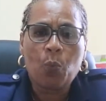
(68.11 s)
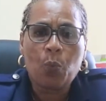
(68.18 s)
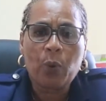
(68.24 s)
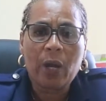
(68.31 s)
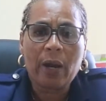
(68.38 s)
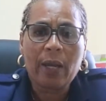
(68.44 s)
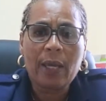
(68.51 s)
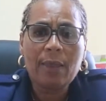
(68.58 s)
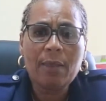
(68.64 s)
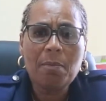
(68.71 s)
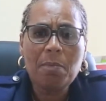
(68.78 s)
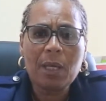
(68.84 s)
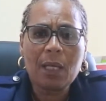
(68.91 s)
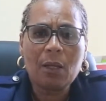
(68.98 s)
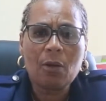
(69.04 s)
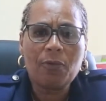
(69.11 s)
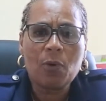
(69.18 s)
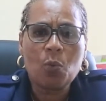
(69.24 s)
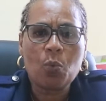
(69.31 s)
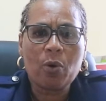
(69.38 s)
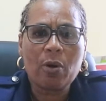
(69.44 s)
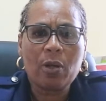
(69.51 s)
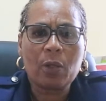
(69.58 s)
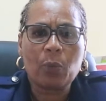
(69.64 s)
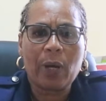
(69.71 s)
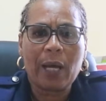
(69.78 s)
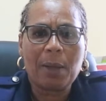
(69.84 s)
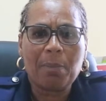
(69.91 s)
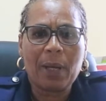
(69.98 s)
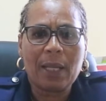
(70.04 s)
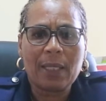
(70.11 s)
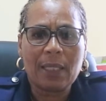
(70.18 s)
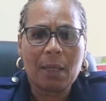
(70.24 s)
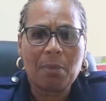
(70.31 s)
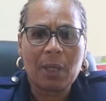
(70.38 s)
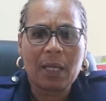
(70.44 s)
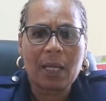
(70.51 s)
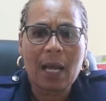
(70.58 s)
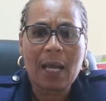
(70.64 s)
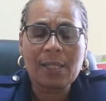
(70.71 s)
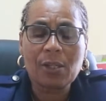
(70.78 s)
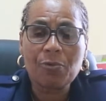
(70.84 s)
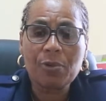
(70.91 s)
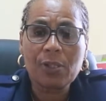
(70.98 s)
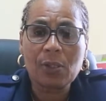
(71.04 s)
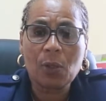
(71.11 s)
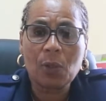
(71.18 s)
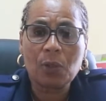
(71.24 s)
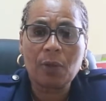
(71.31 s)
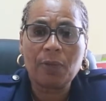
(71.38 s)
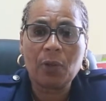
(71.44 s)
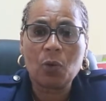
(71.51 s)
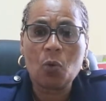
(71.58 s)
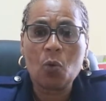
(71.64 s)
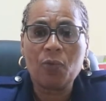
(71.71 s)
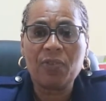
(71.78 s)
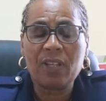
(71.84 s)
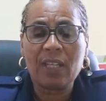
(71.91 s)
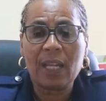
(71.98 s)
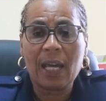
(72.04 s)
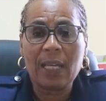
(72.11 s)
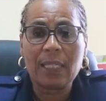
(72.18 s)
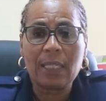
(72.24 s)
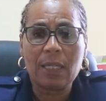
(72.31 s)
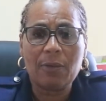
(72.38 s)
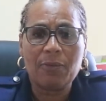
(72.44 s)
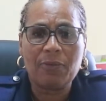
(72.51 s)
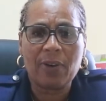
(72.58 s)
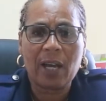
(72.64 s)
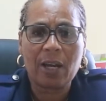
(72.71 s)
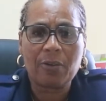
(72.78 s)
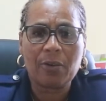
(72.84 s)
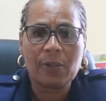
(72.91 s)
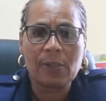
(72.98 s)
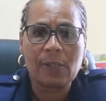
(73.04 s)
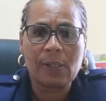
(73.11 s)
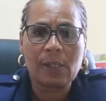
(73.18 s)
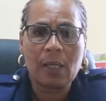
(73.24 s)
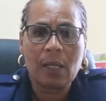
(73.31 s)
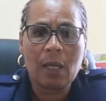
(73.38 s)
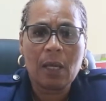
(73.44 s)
We are in the middle of a worldwide pandemic as a result of the COVID-19 virus.